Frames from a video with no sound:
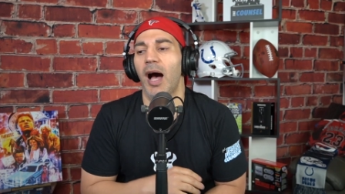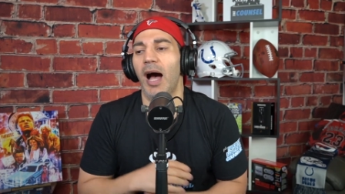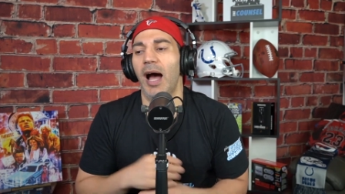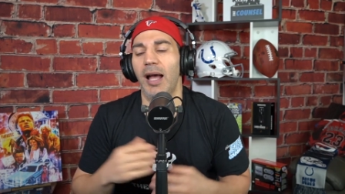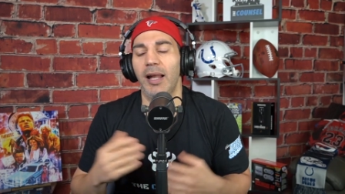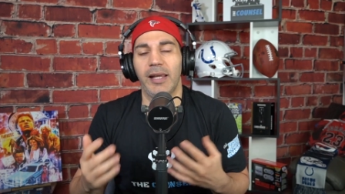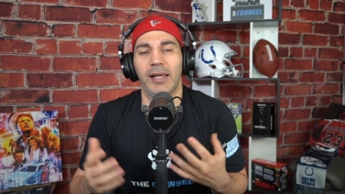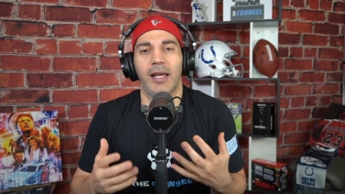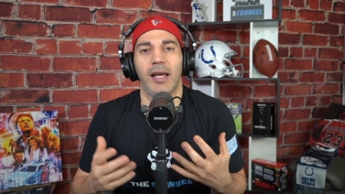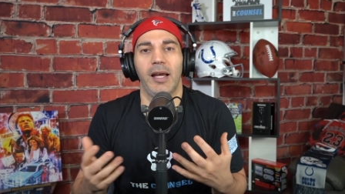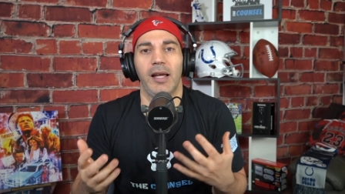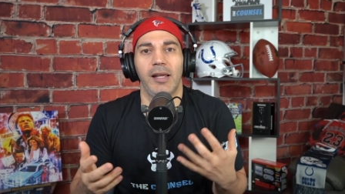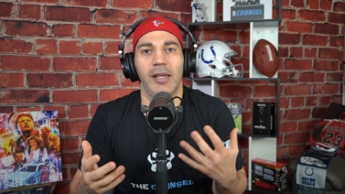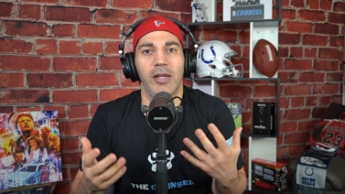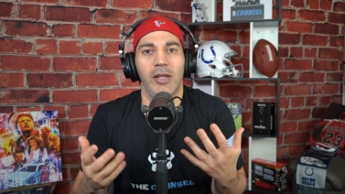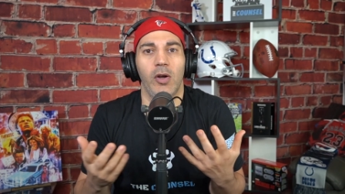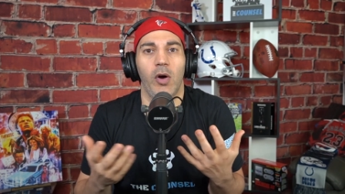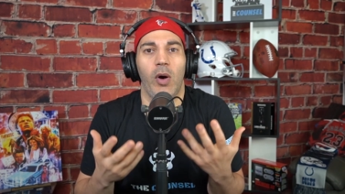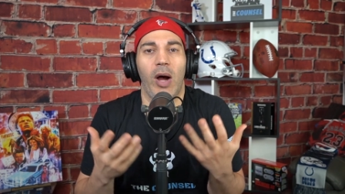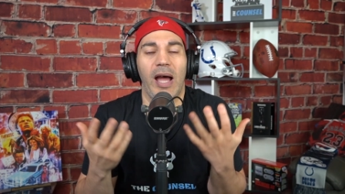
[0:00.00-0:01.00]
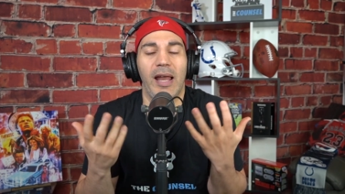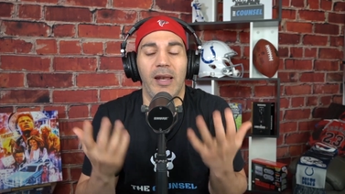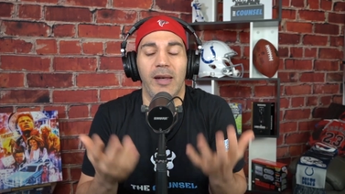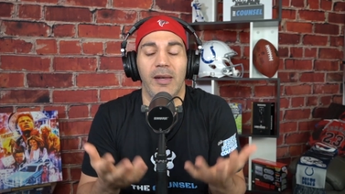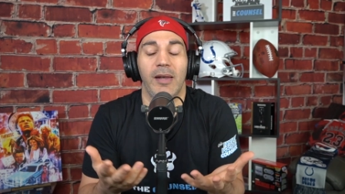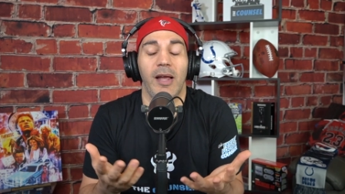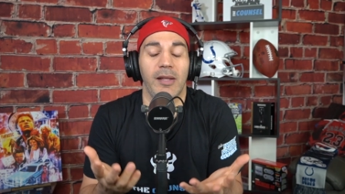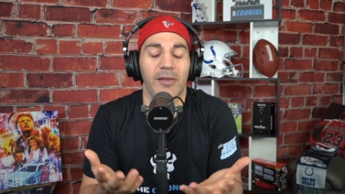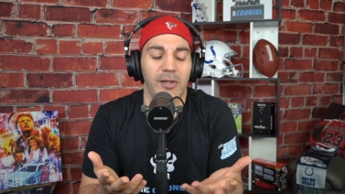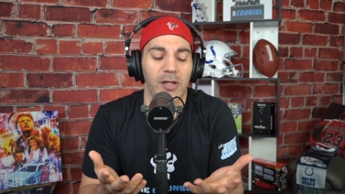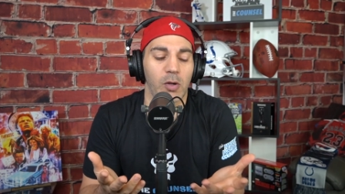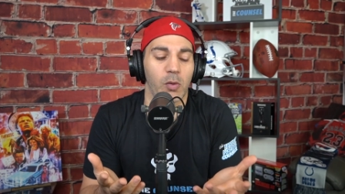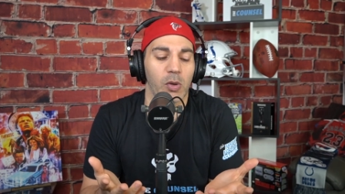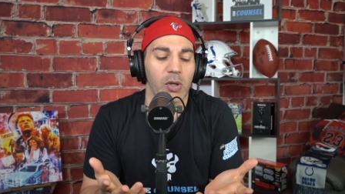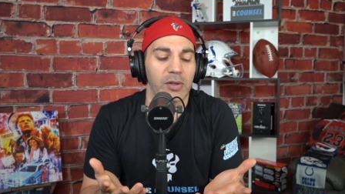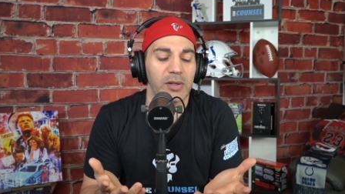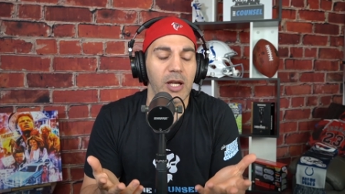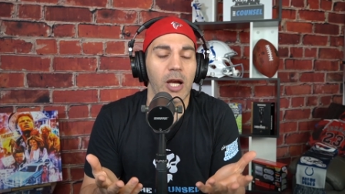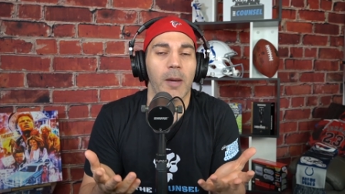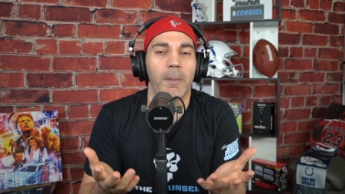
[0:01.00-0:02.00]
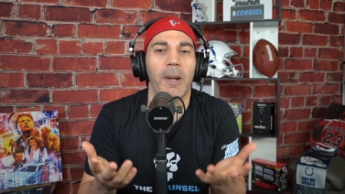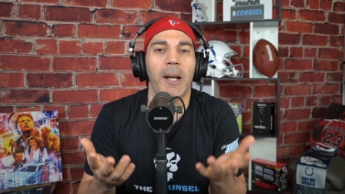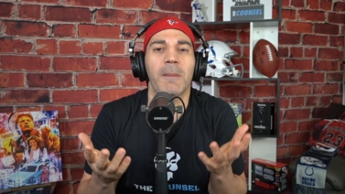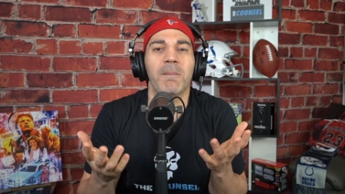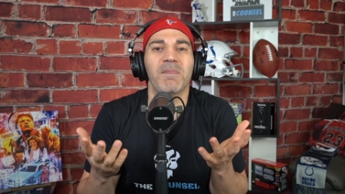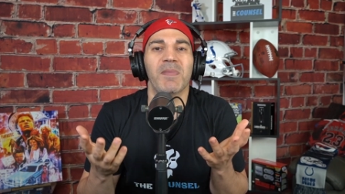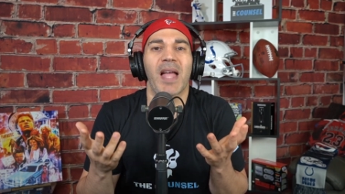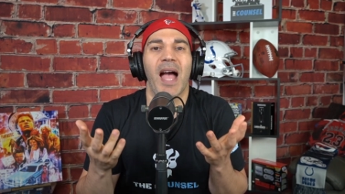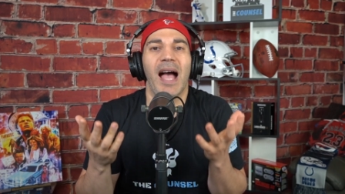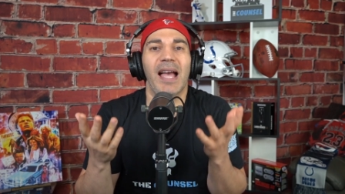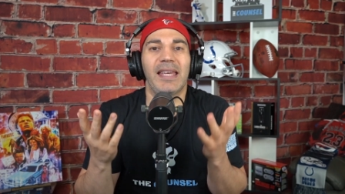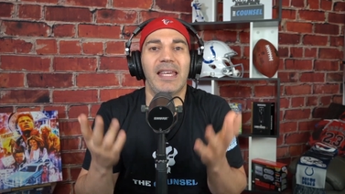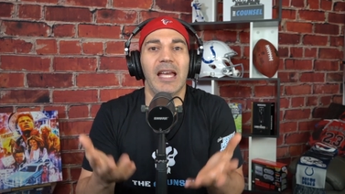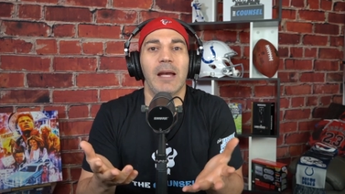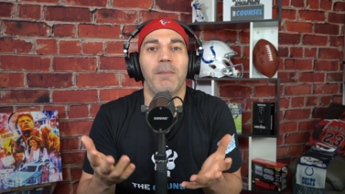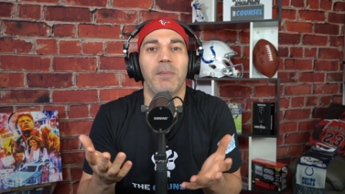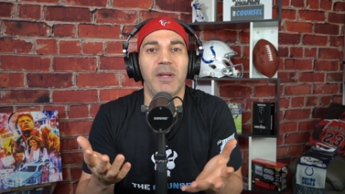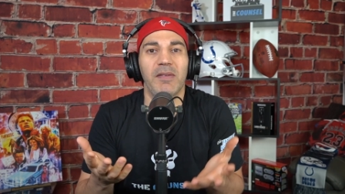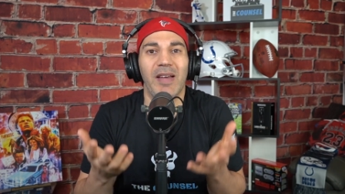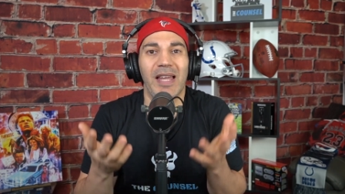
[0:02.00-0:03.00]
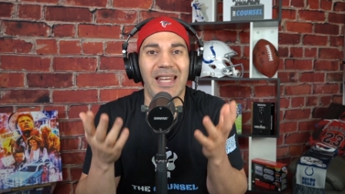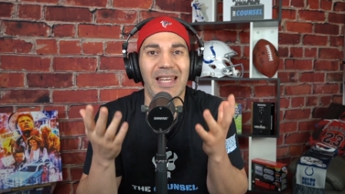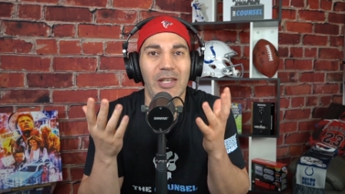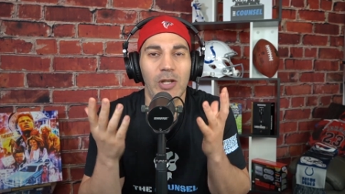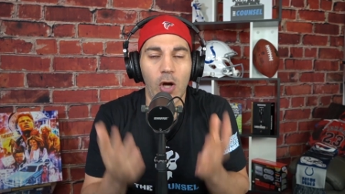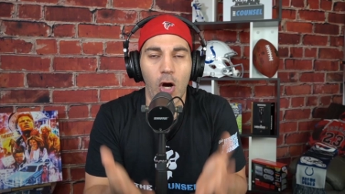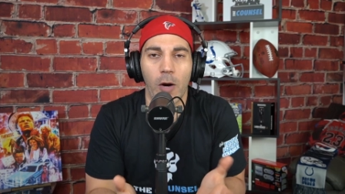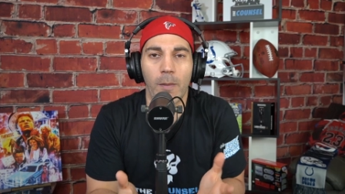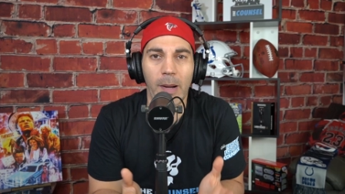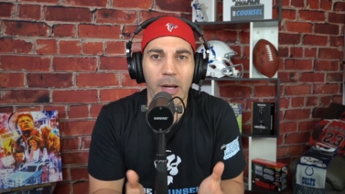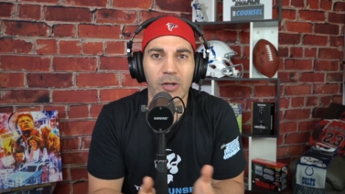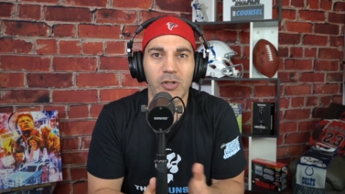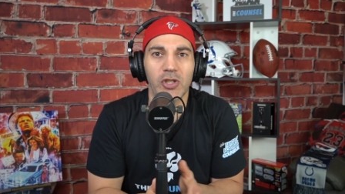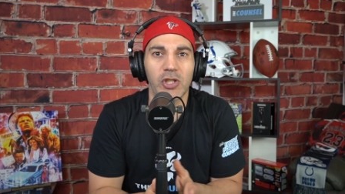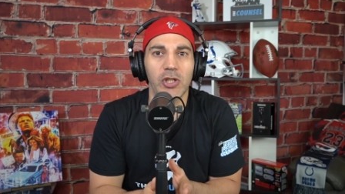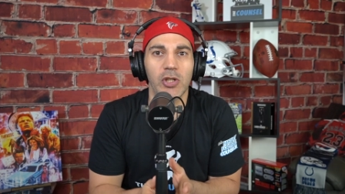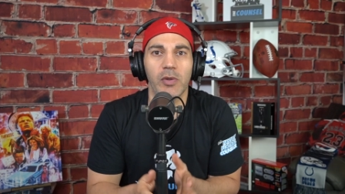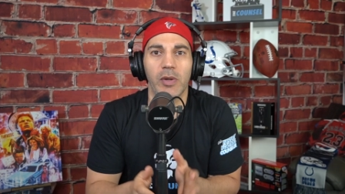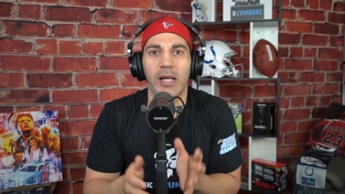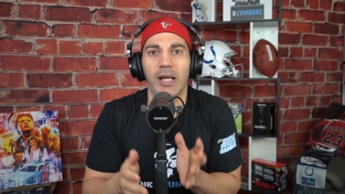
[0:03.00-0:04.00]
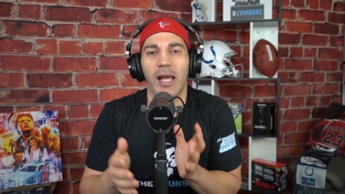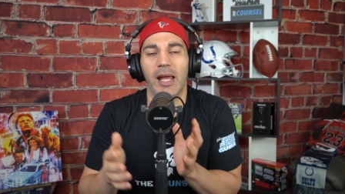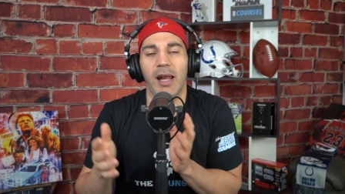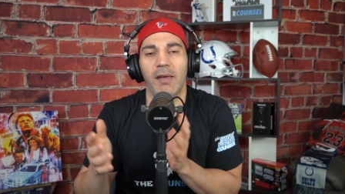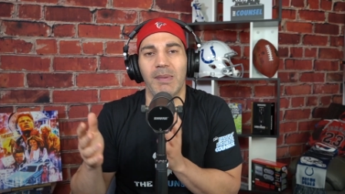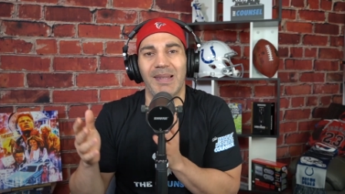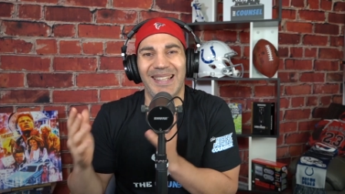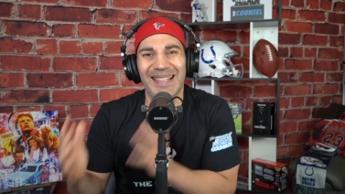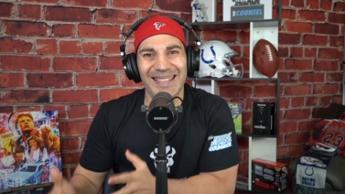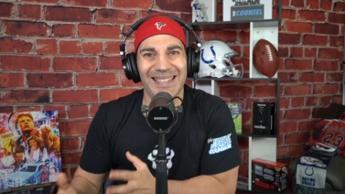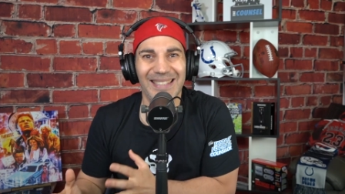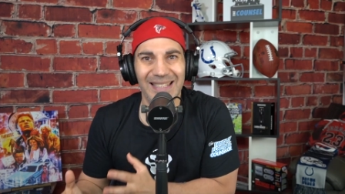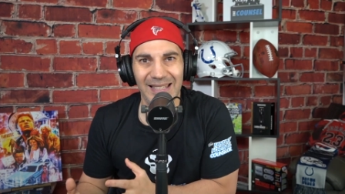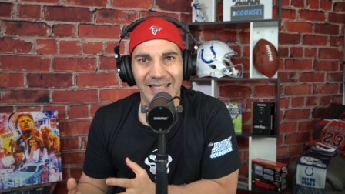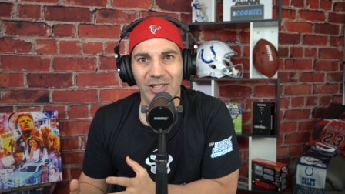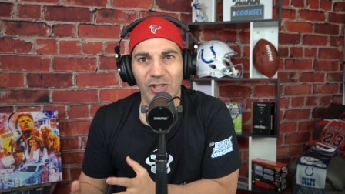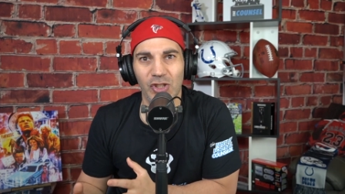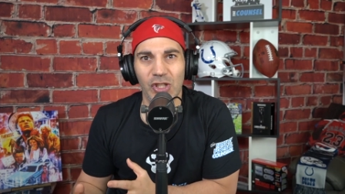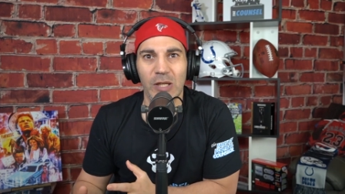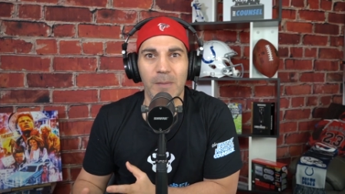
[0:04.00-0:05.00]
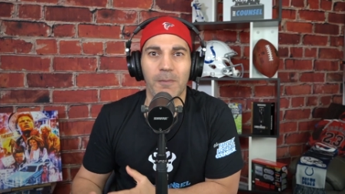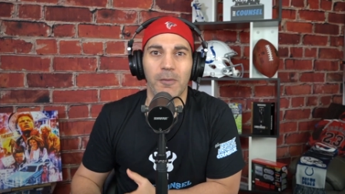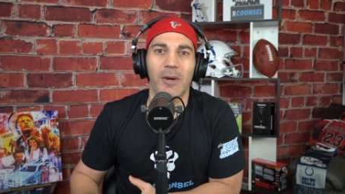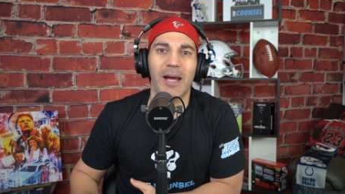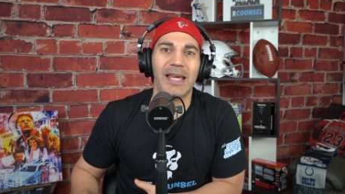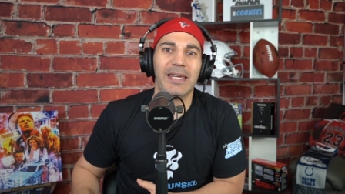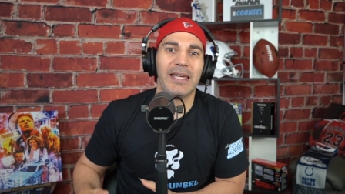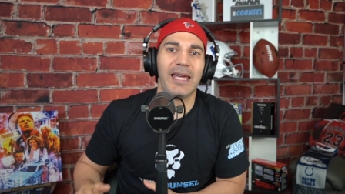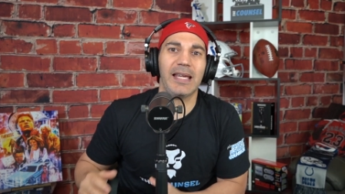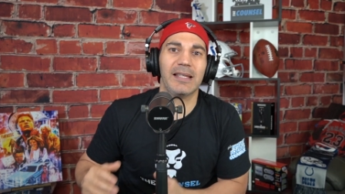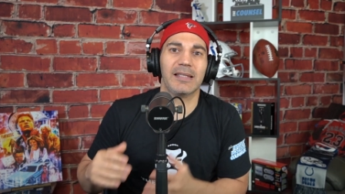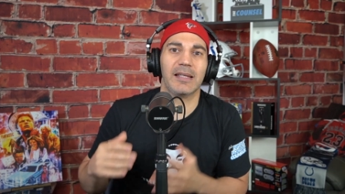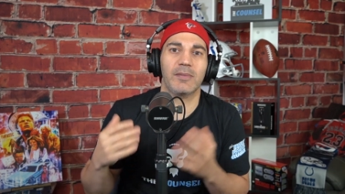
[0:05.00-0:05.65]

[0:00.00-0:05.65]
like, you know, I, not that you weren't there, but I can't believe I didn't know about you. And, and I've been listening to the sheep rankings.